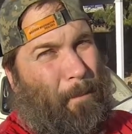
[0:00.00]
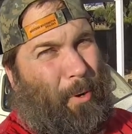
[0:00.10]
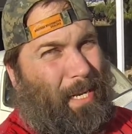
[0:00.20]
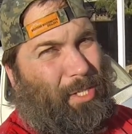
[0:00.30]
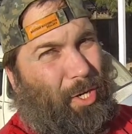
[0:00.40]

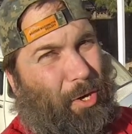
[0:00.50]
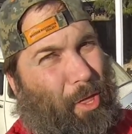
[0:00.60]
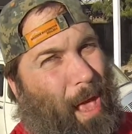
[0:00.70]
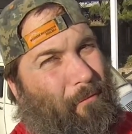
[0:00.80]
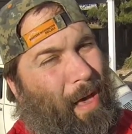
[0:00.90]
pretty sure
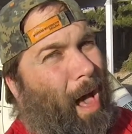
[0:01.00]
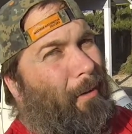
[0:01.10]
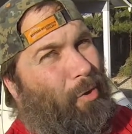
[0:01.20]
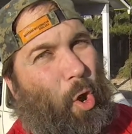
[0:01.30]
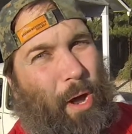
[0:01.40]
that
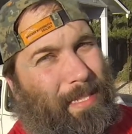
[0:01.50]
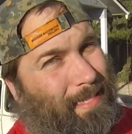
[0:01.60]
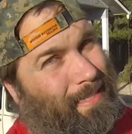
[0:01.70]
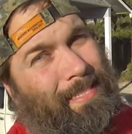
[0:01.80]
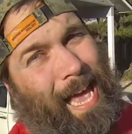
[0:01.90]
valve noise
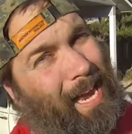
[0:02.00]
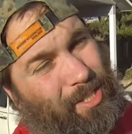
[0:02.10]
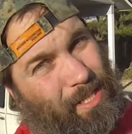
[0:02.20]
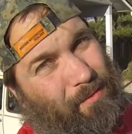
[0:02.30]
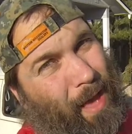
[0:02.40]
isn't
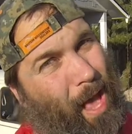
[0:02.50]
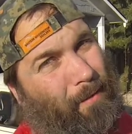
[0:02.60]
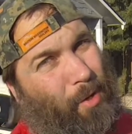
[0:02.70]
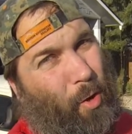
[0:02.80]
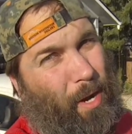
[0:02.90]
actually
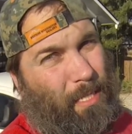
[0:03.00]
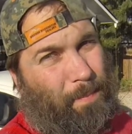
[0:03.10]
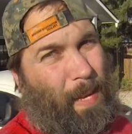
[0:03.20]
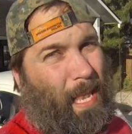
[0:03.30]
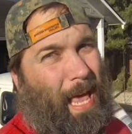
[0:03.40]
valve noise,
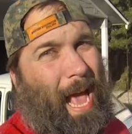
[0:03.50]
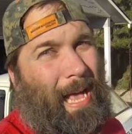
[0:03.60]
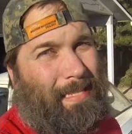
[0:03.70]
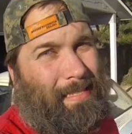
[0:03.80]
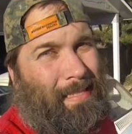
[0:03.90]
but
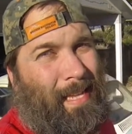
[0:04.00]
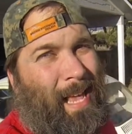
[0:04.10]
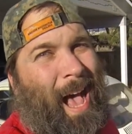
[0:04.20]
alas,